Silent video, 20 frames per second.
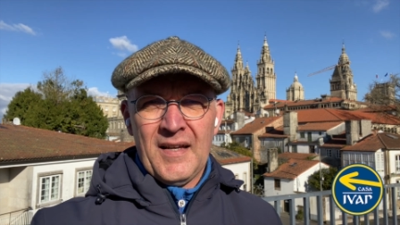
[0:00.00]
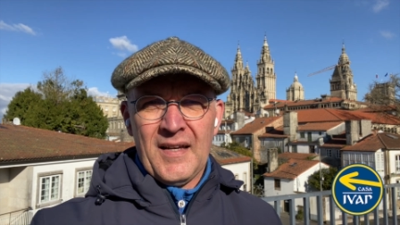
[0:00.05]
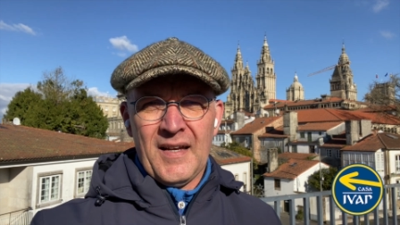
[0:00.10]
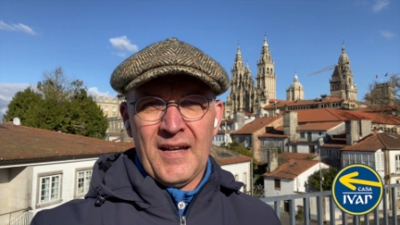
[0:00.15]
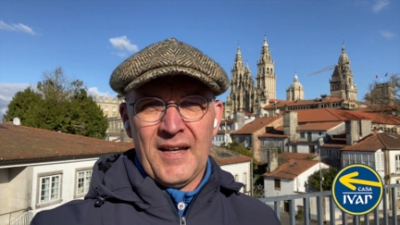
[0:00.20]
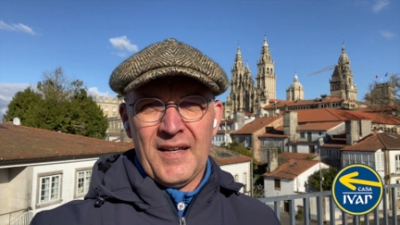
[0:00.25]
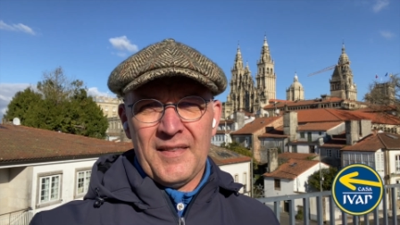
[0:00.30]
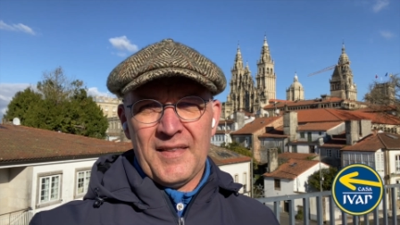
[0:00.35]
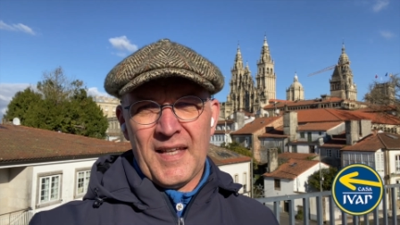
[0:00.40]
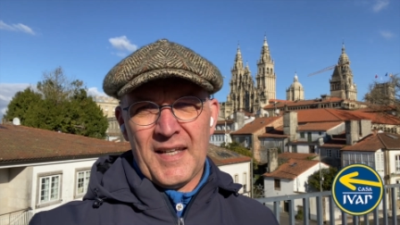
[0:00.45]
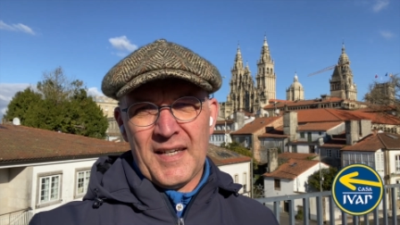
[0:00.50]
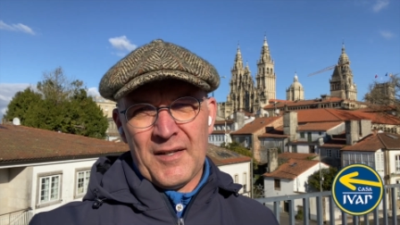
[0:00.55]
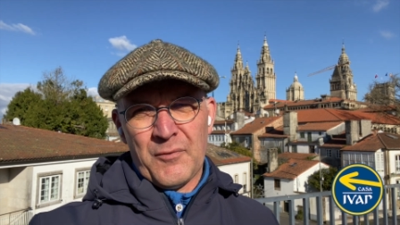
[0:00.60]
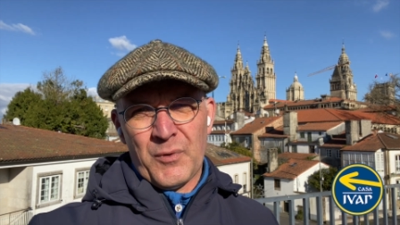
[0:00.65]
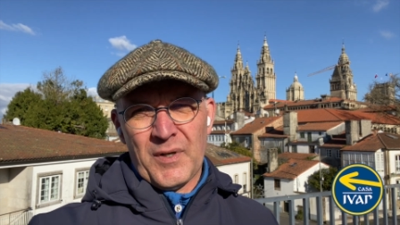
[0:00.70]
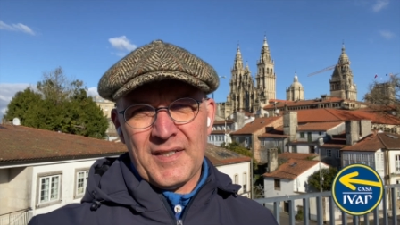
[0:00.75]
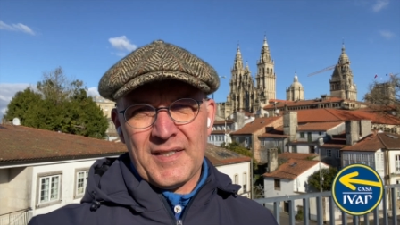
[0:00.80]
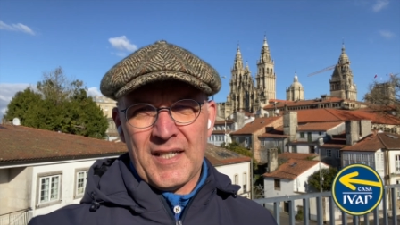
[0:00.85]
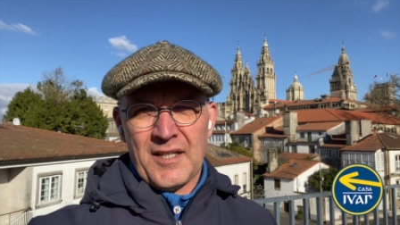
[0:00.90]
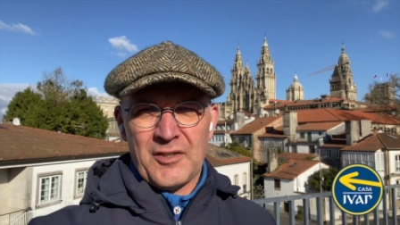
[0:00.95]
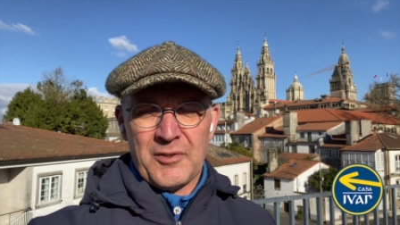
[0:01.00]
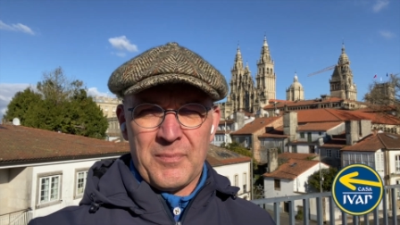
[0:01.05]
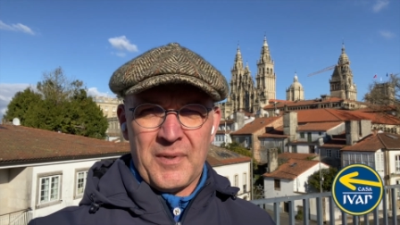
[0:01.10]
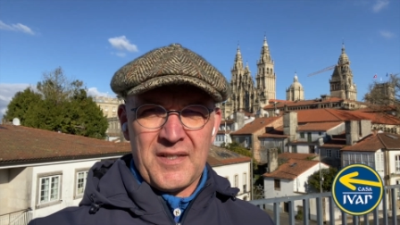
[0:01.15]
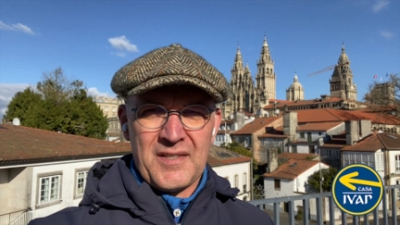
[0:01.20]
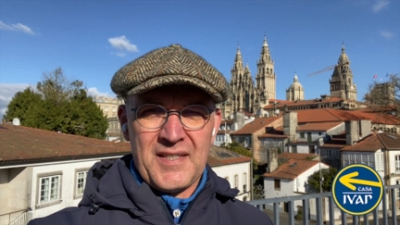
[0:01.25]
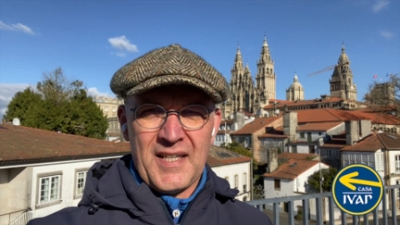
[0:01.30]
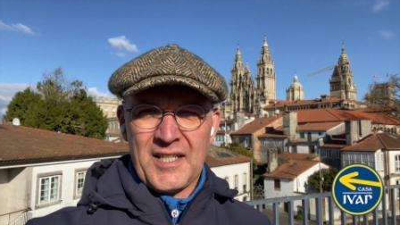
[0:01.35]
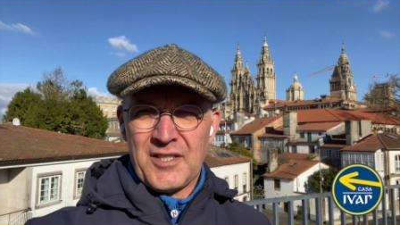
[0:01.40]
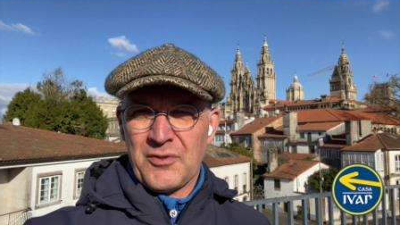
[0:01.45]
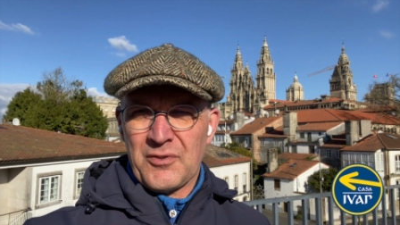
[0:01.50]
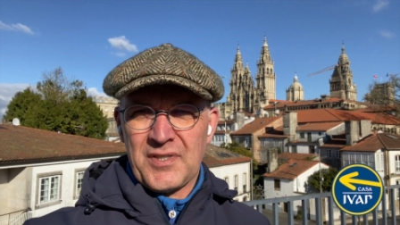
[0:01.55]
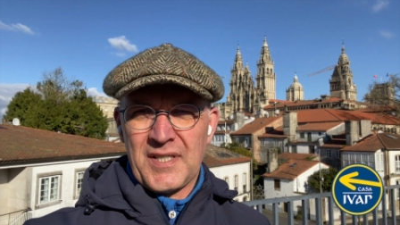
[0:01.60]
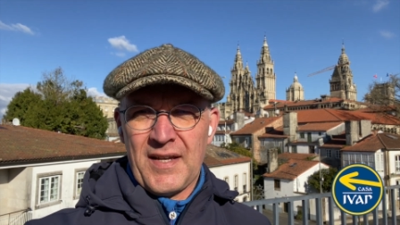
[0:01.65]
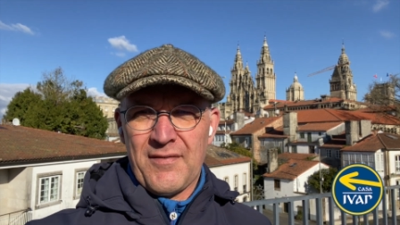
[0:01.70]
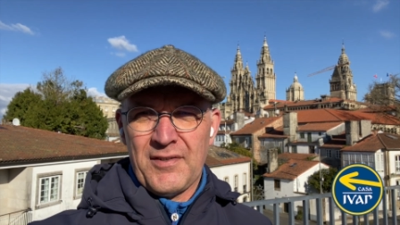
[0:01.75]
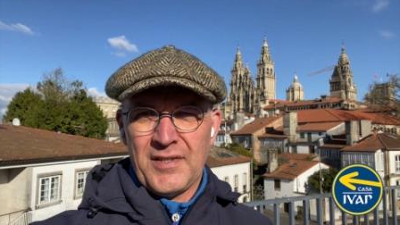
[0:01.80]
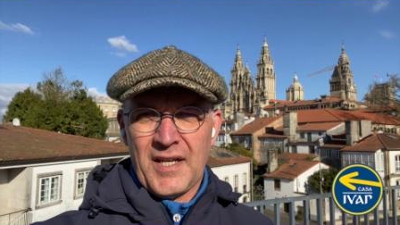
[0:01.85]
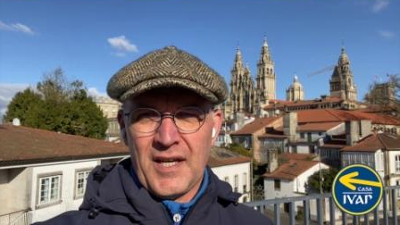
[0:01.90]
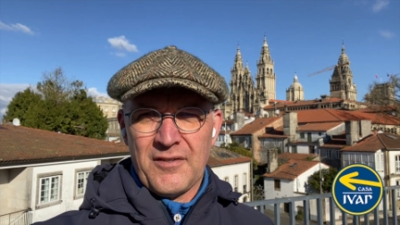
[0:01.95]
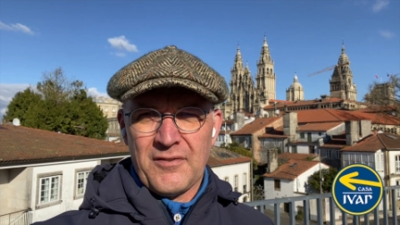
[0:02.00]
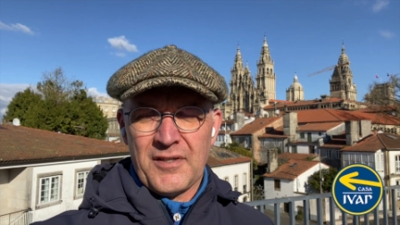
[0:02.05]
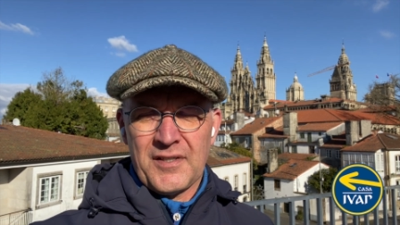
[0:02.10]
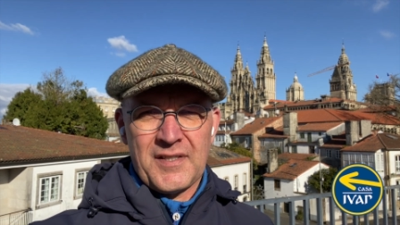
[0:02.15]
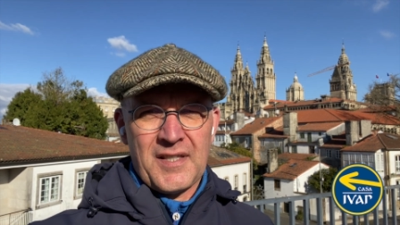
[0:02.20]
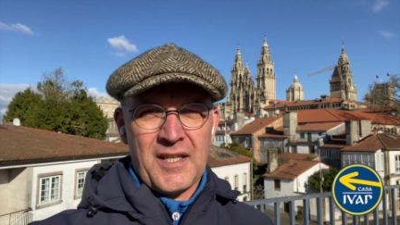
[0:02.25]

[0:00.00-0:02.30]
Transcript: And then it went down to about 600 or 700.